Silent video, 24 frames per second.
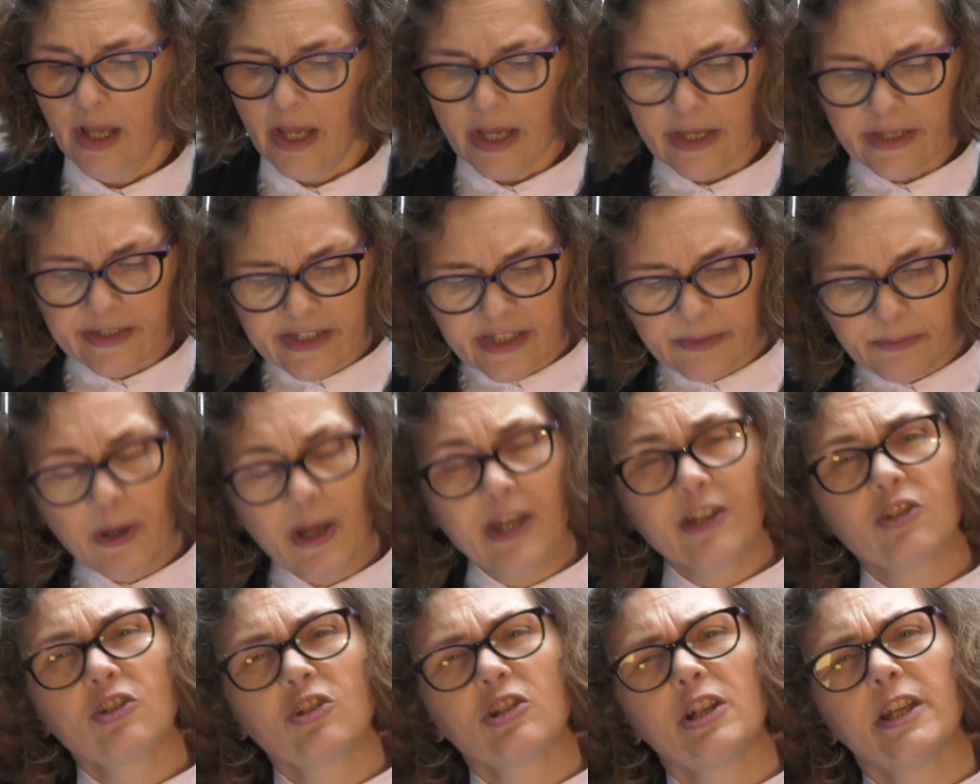
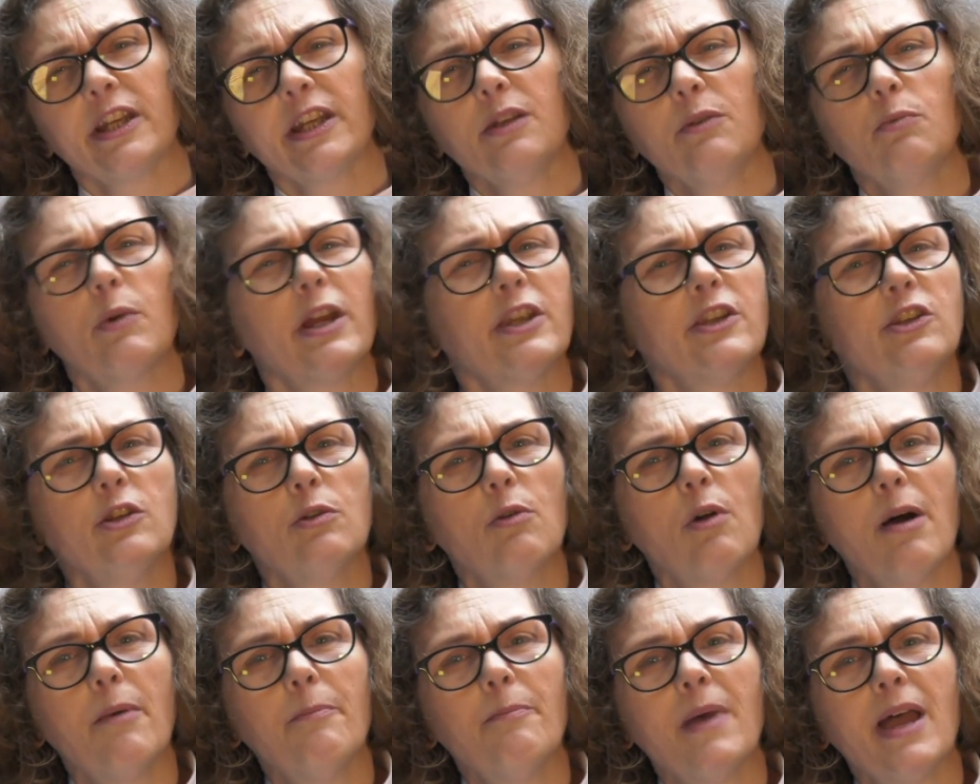especially when you
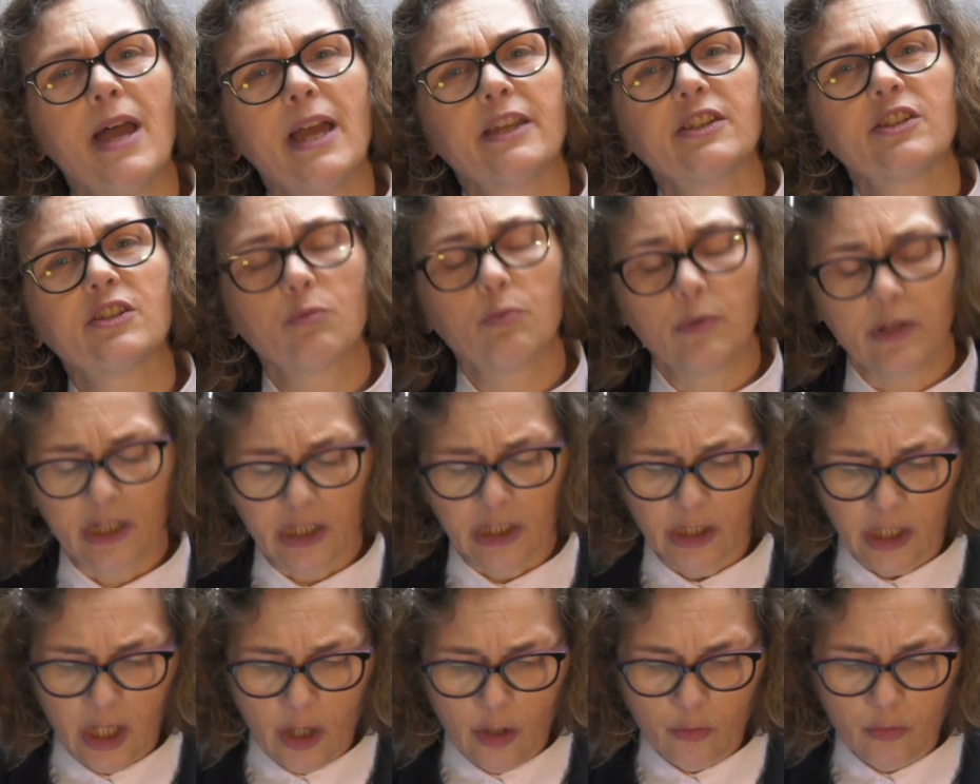are met with
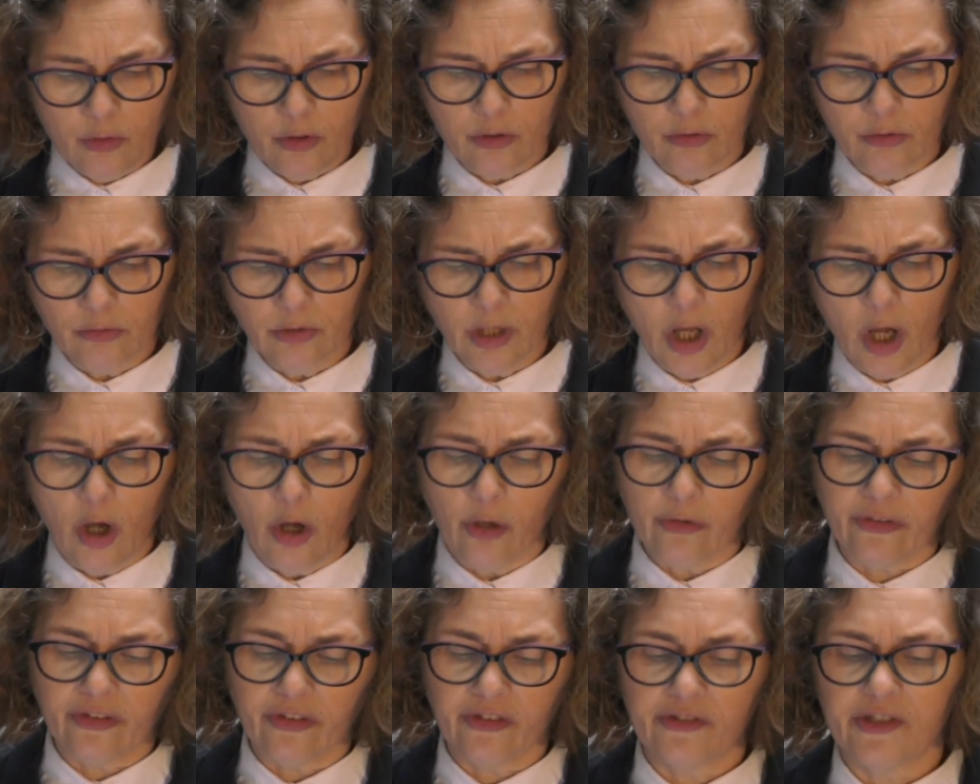local
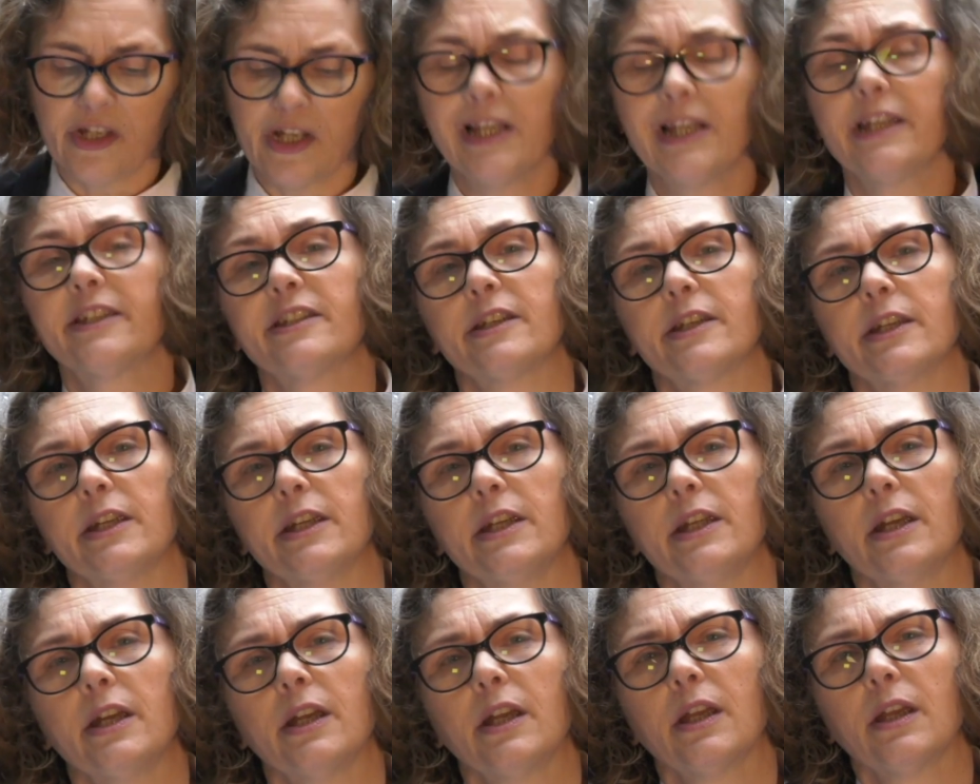
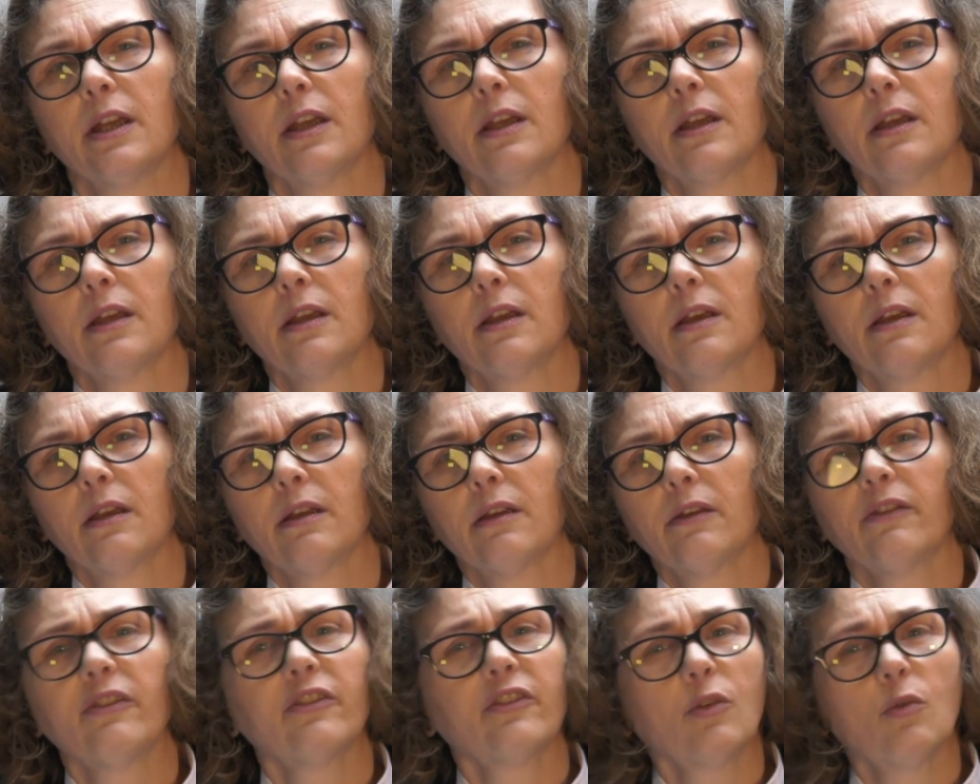hostility.
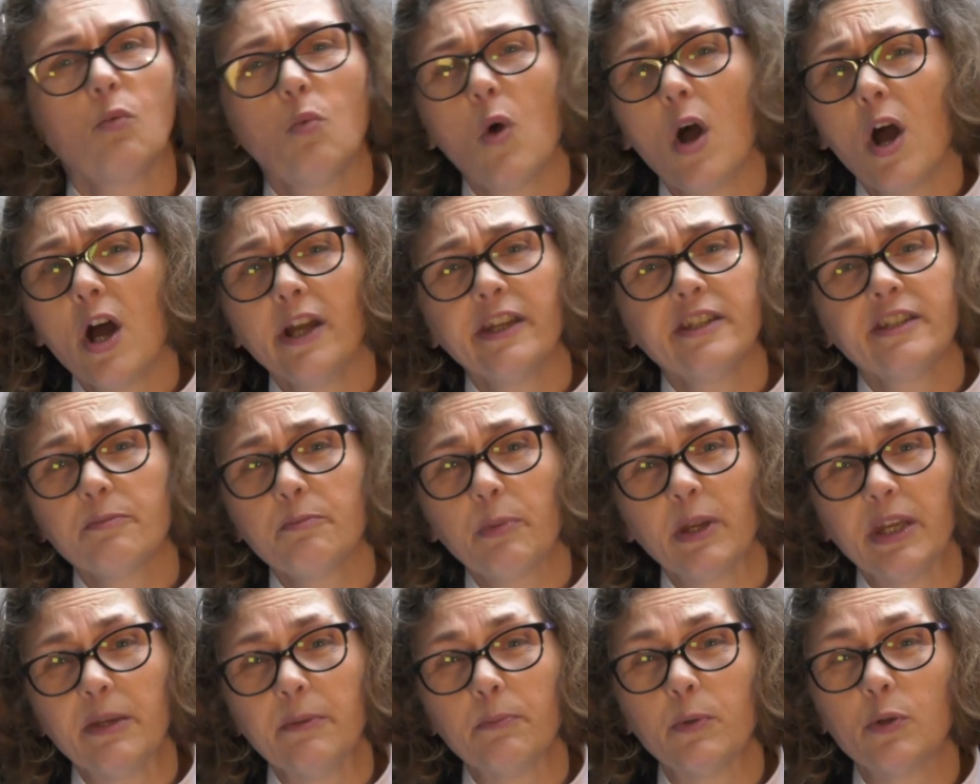So why do
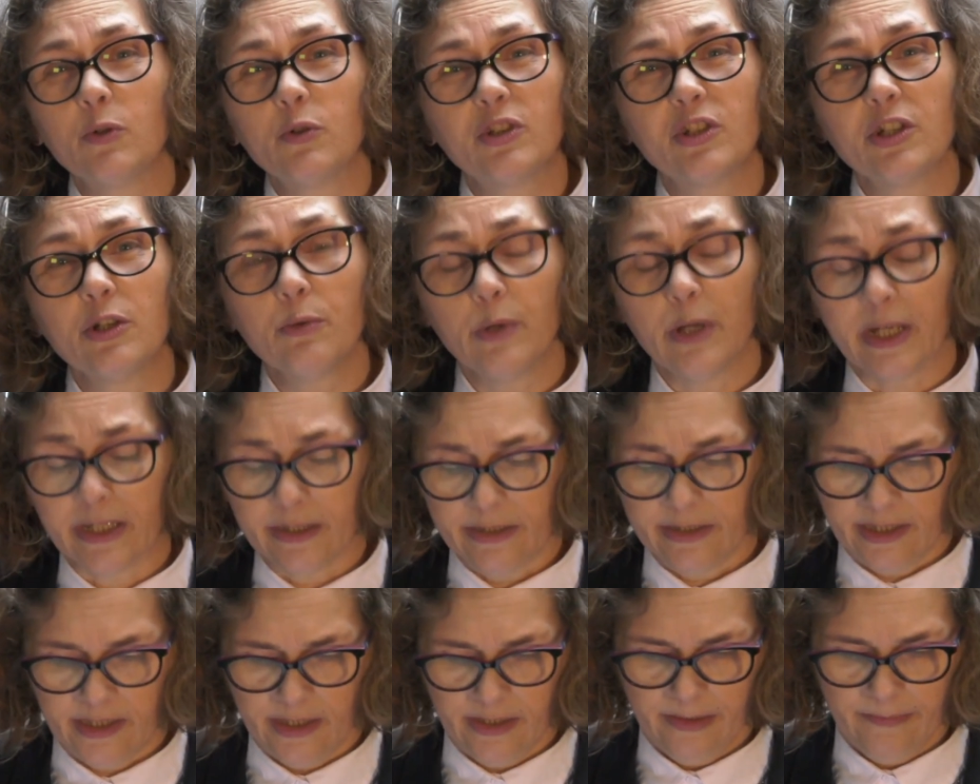people do
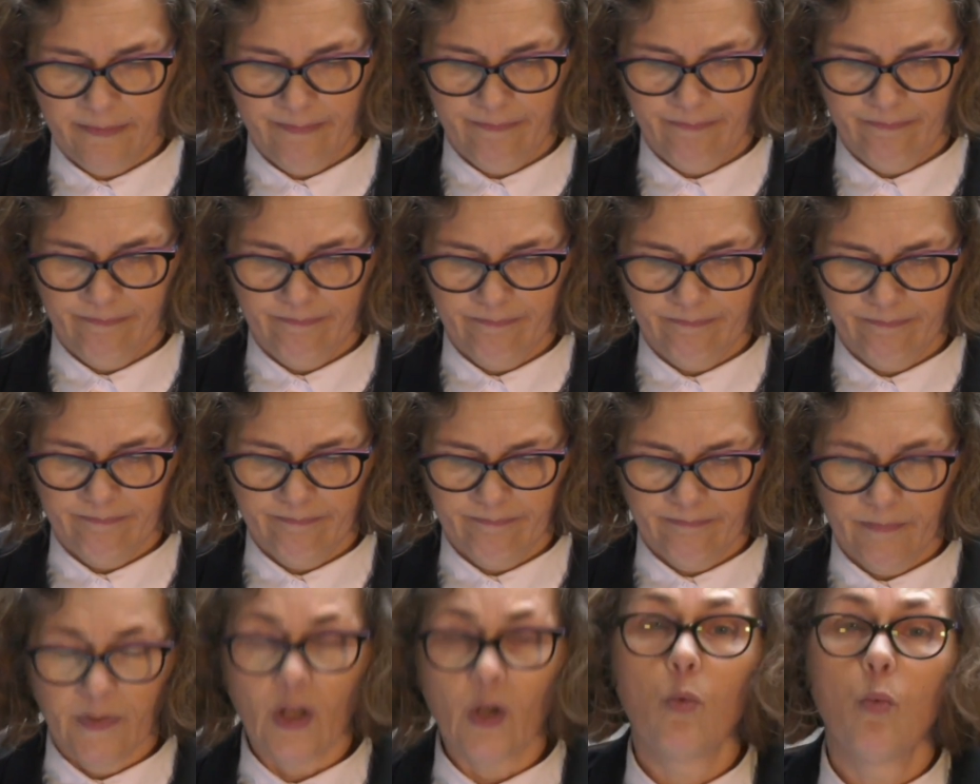it?
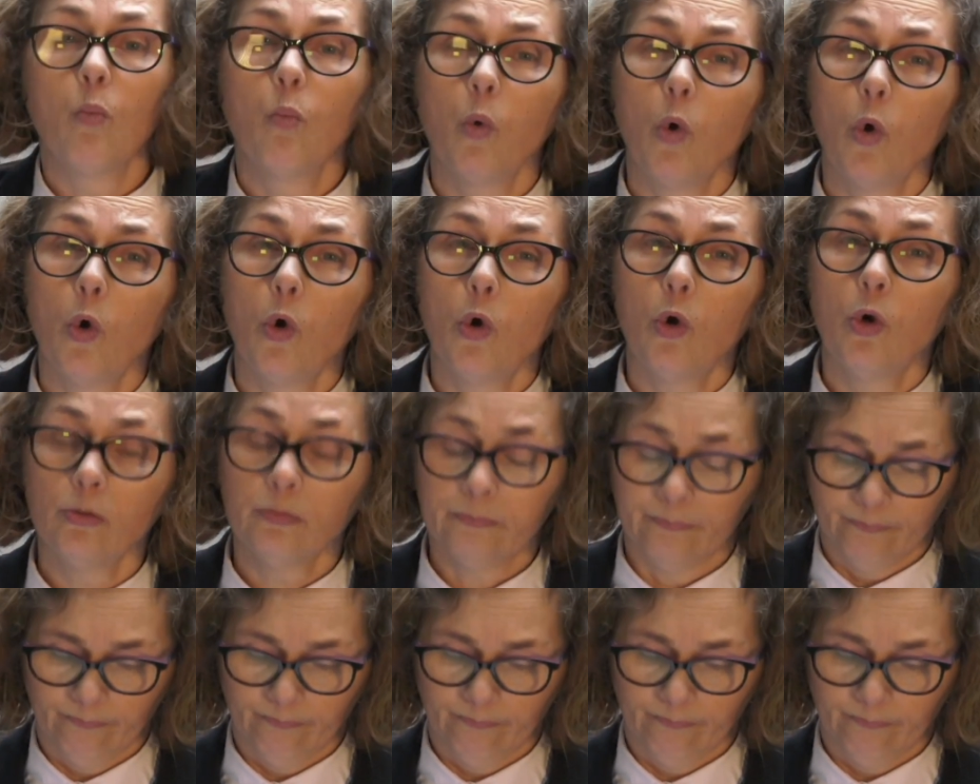War,